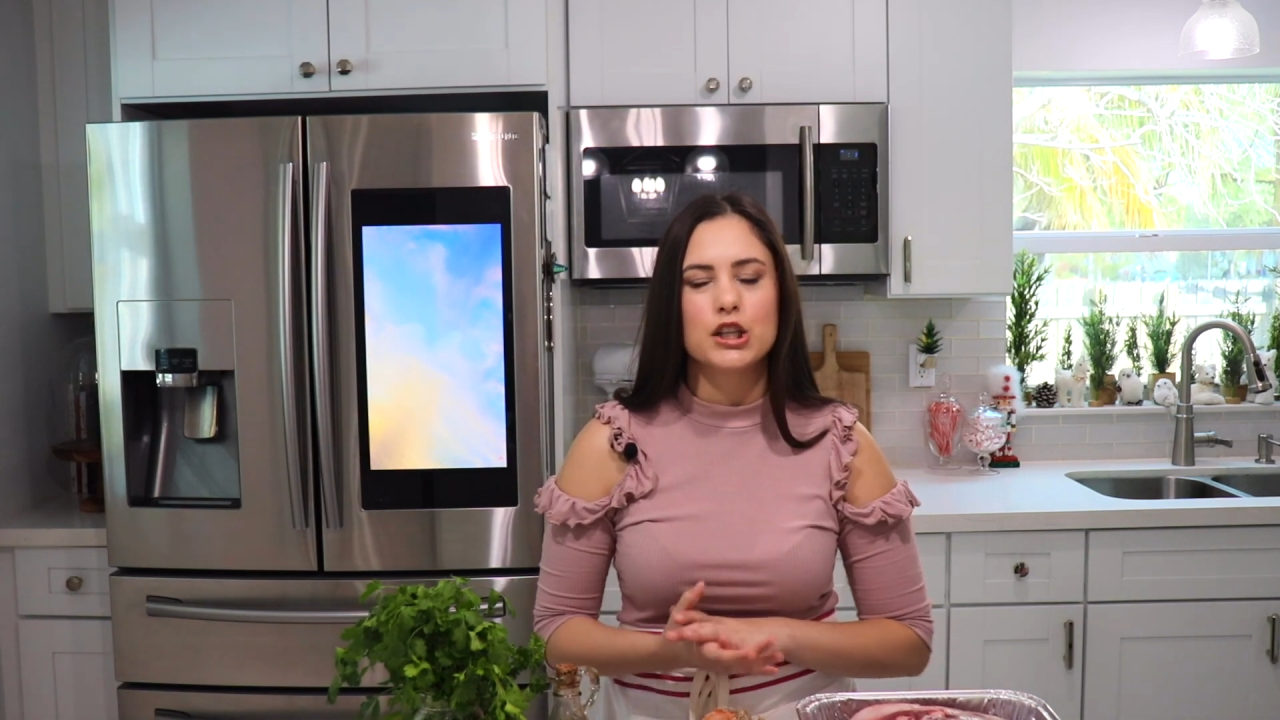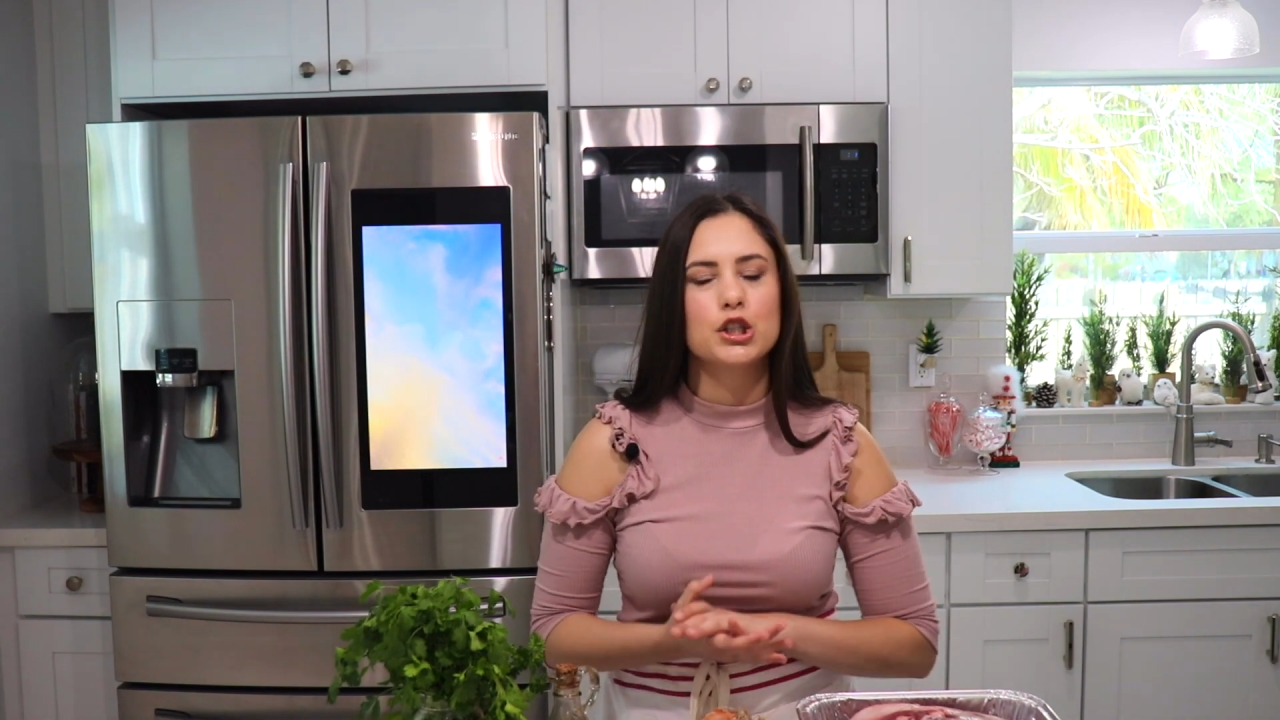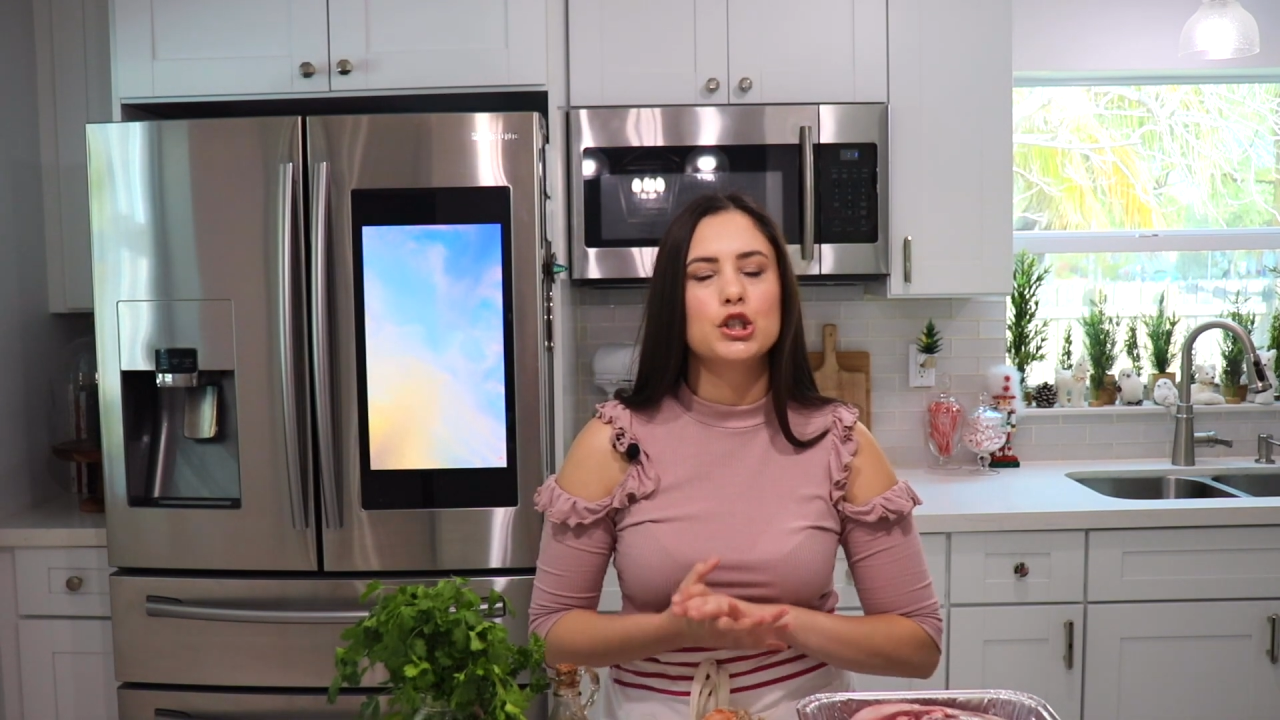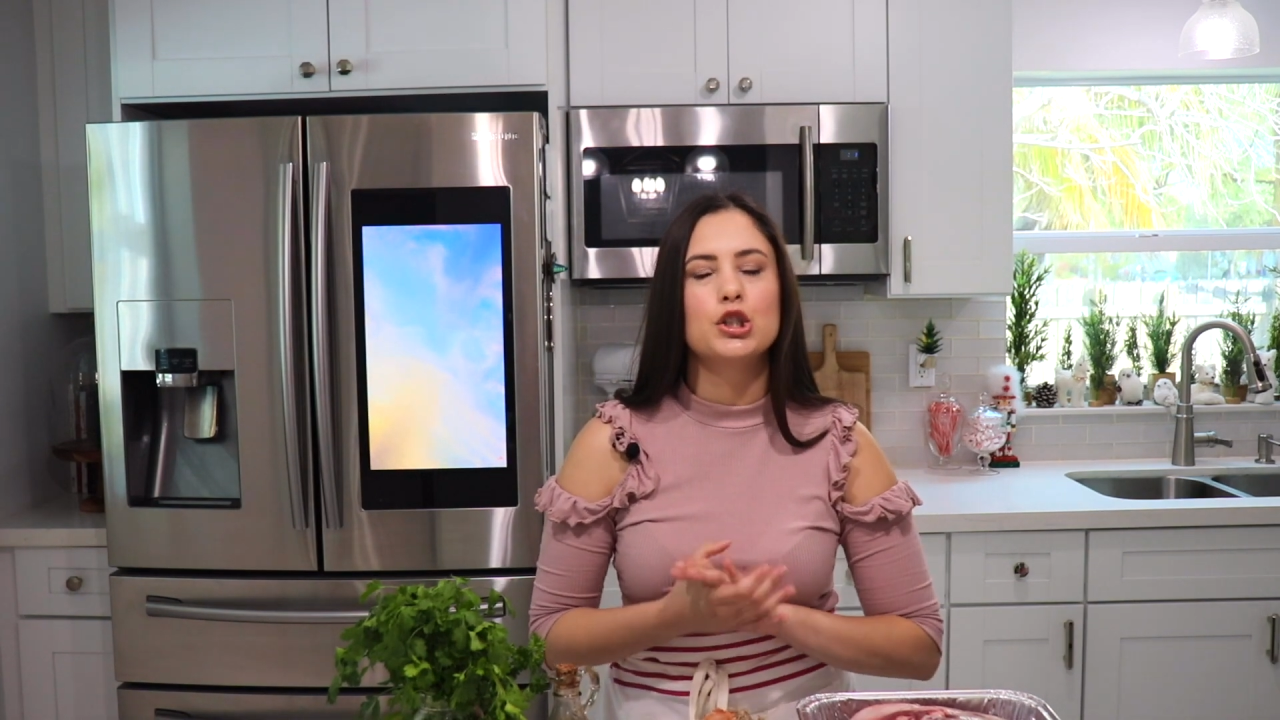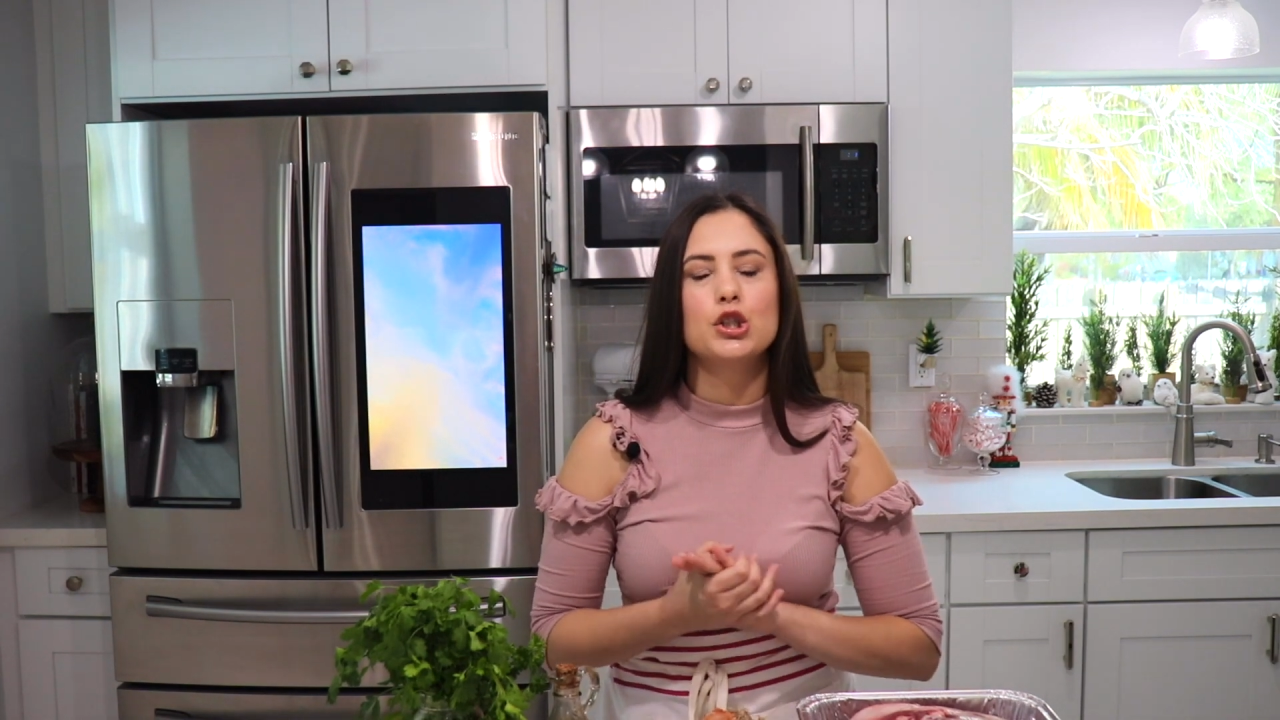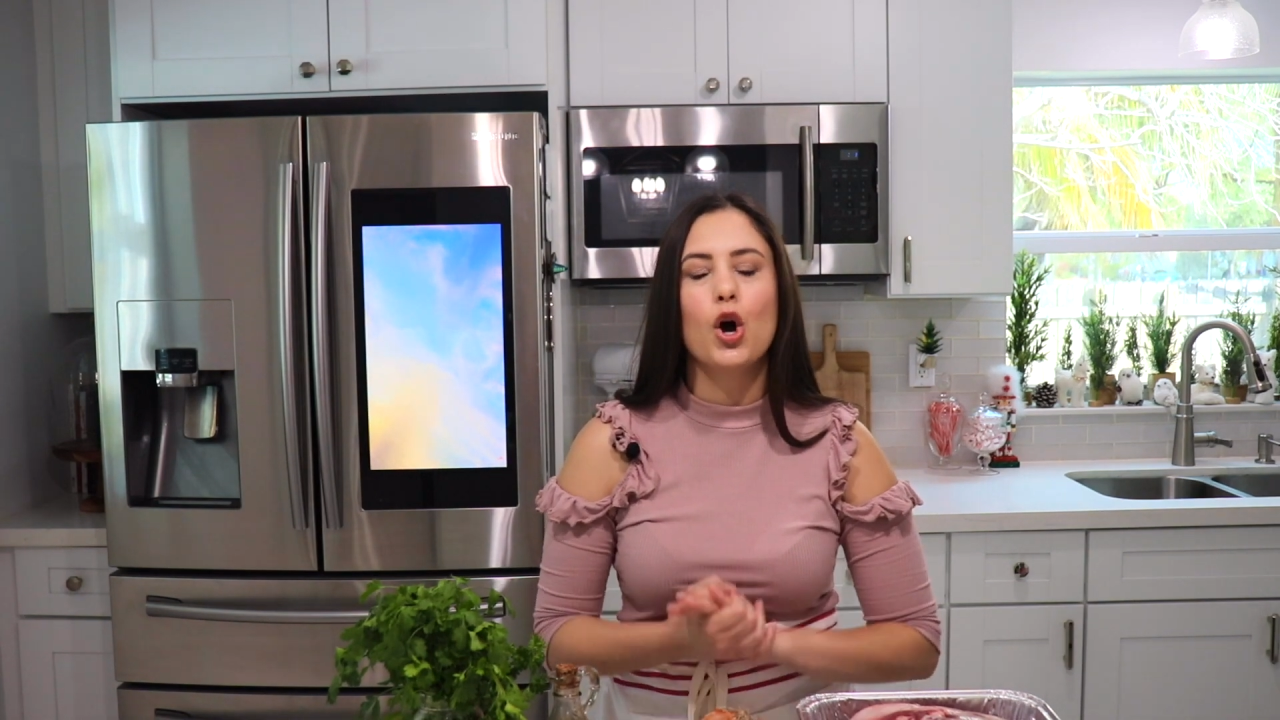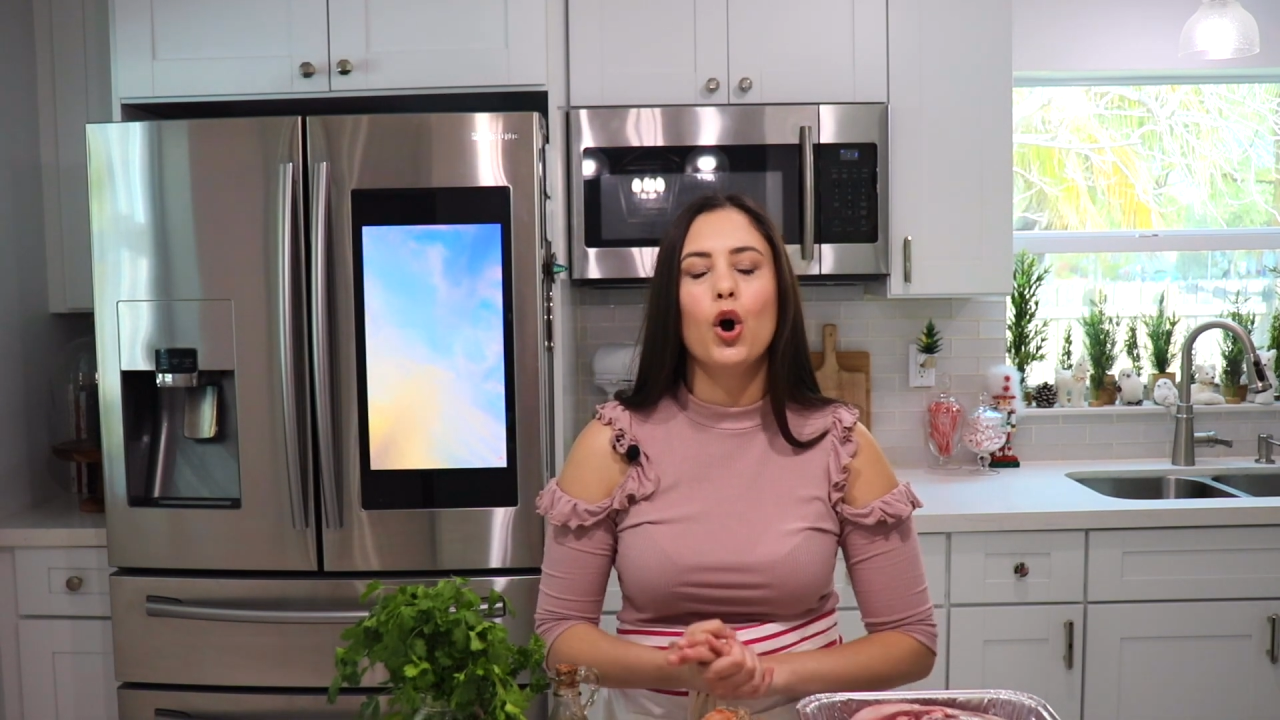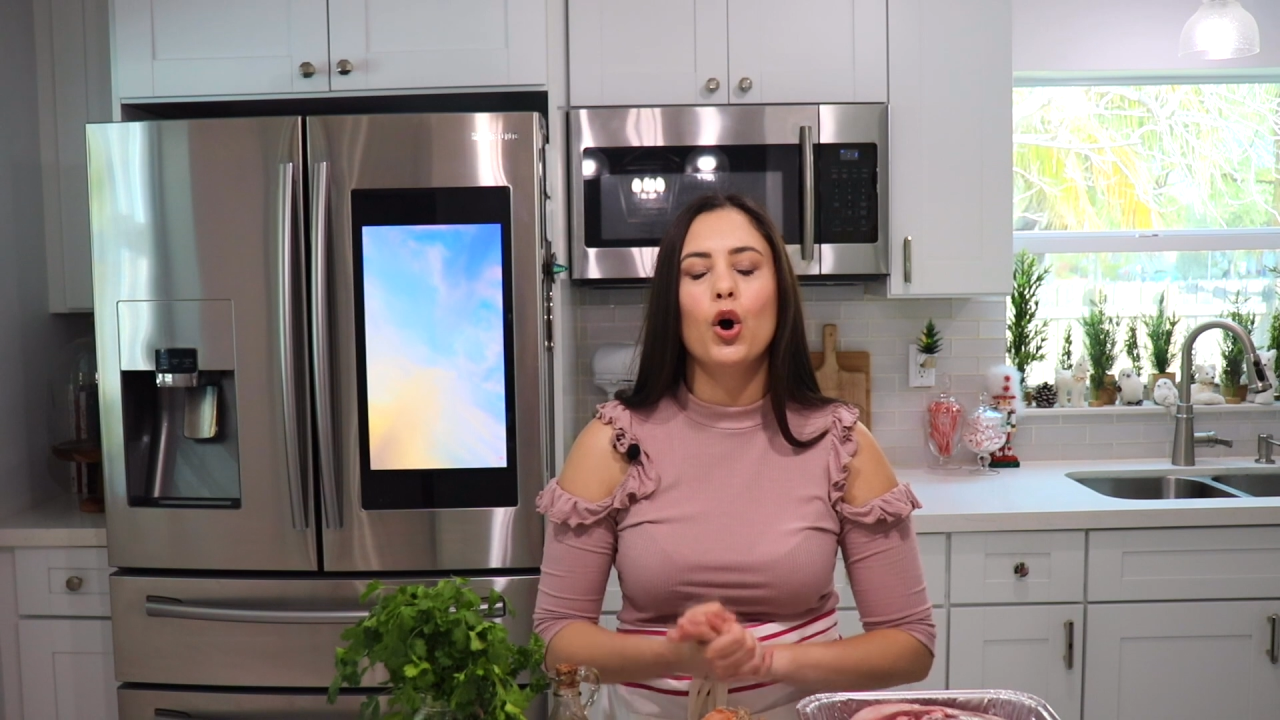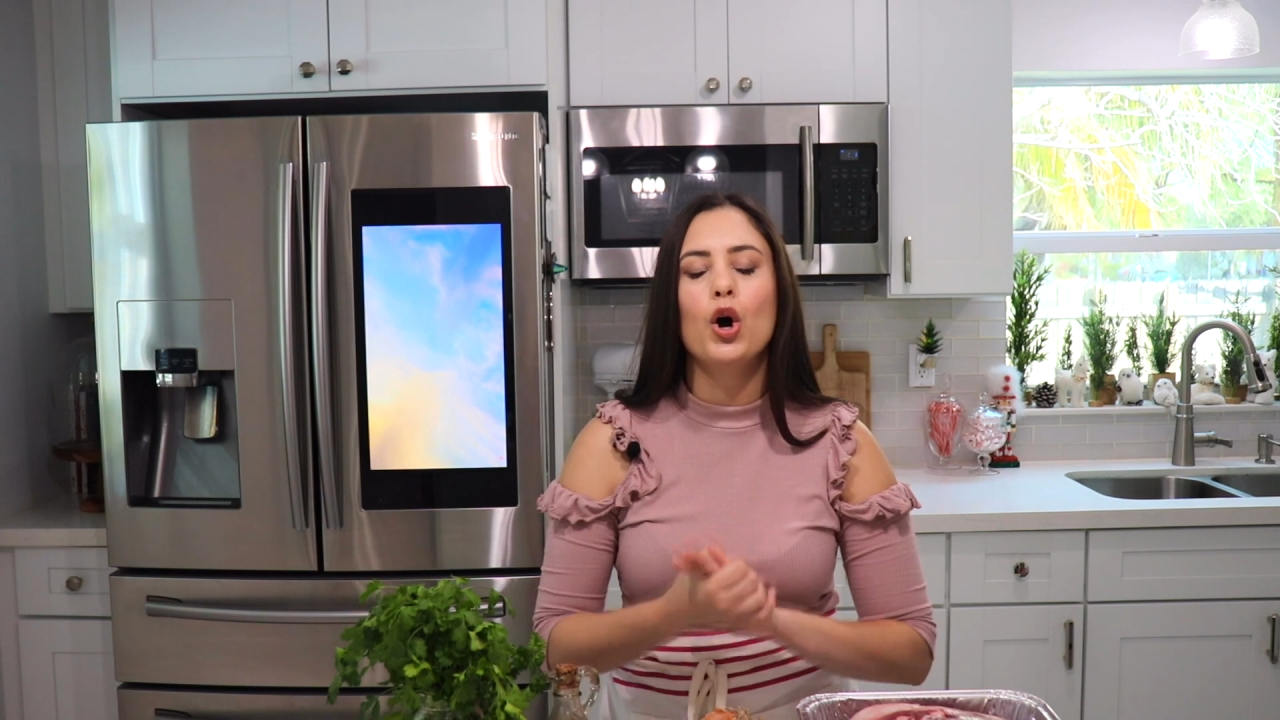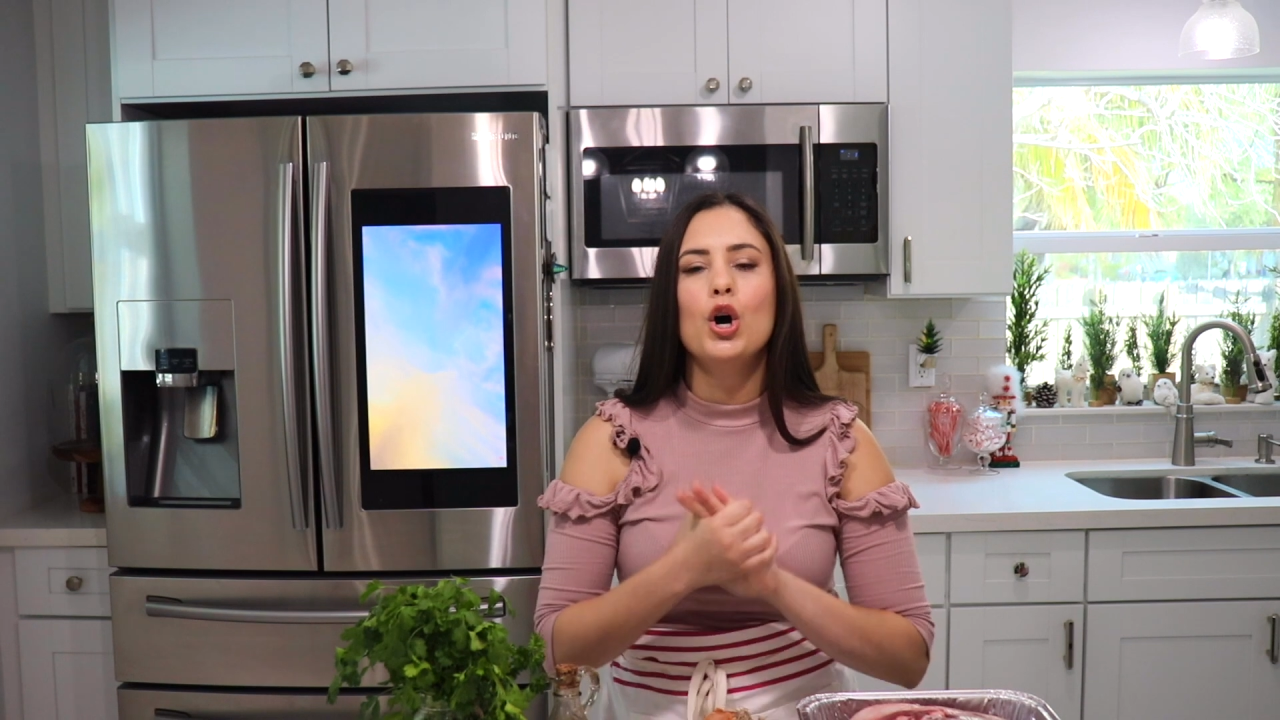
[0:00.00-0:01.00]

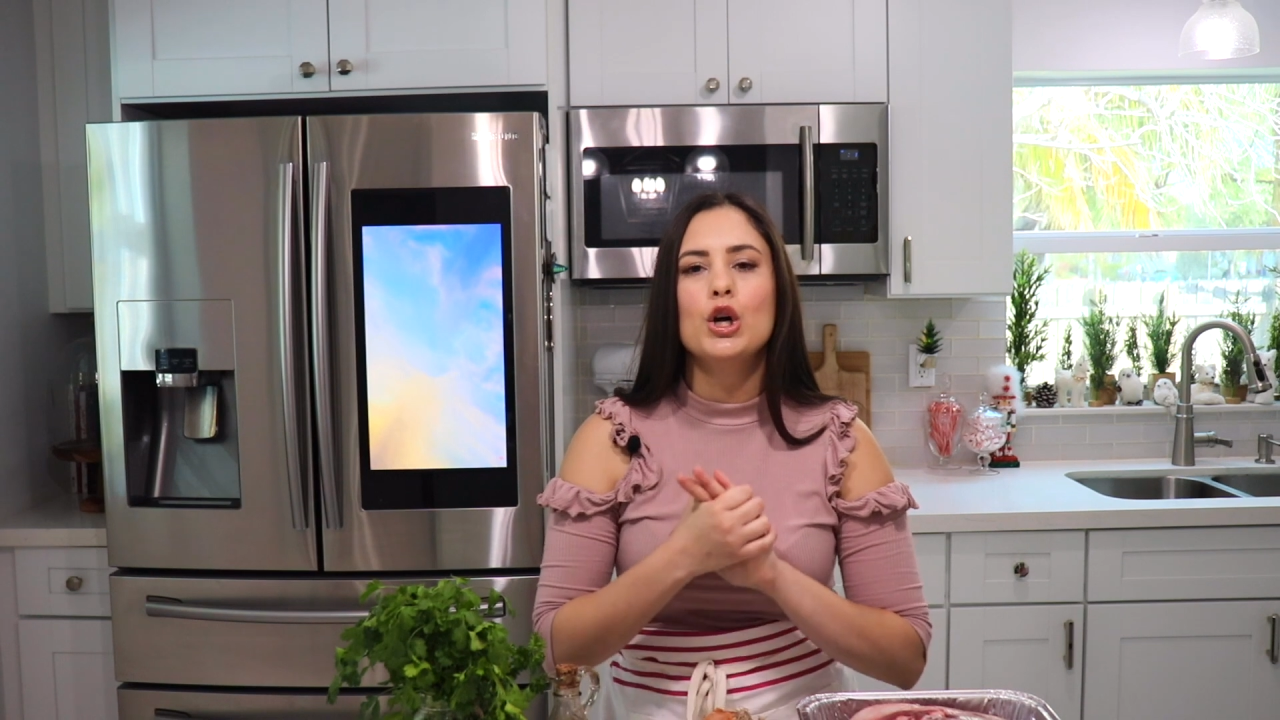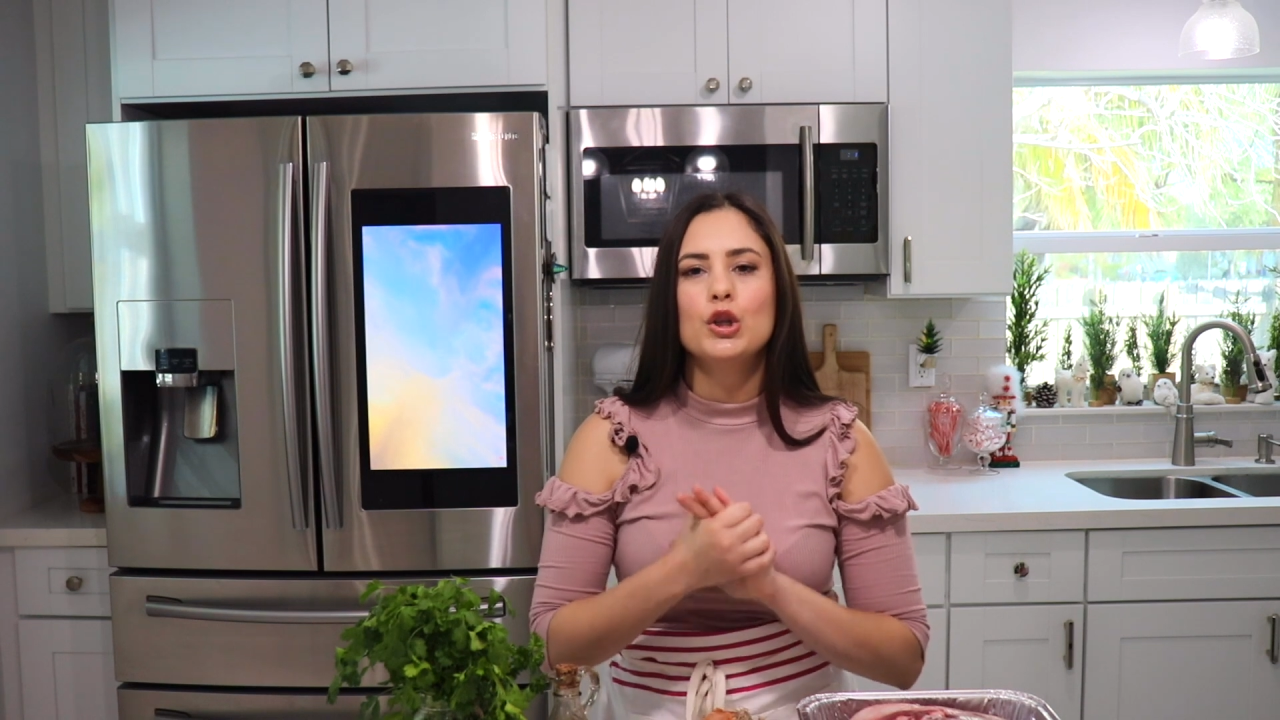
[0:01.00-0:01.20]
so